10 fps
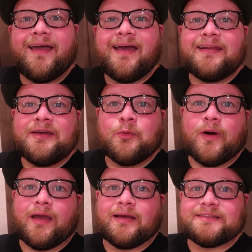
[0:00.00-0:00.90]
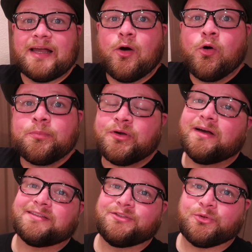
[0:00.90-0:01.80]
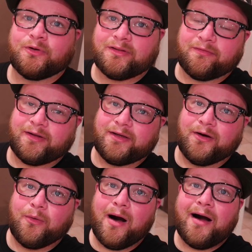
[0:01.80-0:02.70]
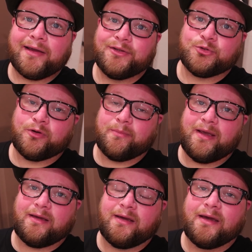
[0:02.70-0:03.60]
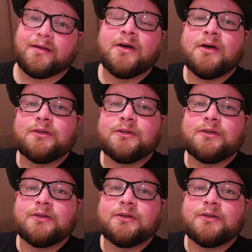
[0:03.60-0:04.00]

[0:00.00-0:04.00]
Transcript: Anyways, I hope you guys enjoyed the video. I enjoyed making it.